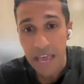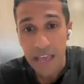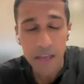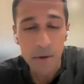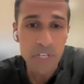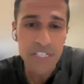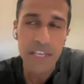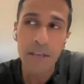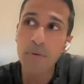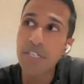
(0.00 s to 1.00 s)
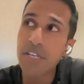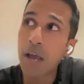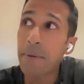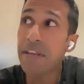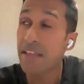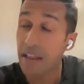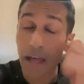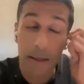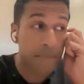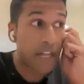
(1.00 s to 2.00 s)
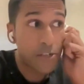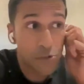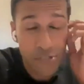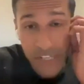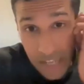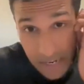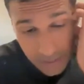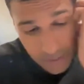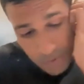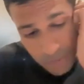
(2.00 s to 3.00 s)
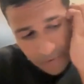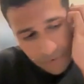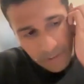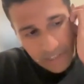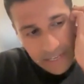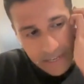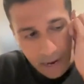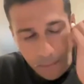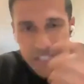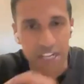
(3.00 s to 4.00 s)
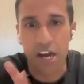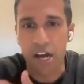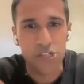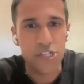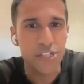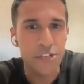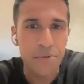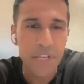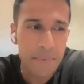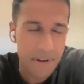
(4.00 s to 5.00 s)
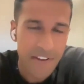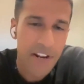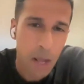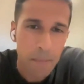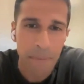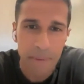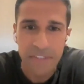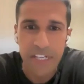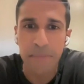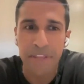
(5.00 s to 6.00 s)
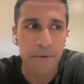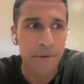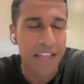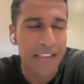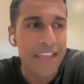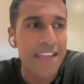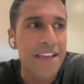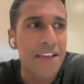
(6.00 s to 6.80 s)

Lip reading: Yeah, it was a company that I'm glad you said that, because it was definitely, I wasn't consciously doing it, but I've had a couple people tell me, they were like,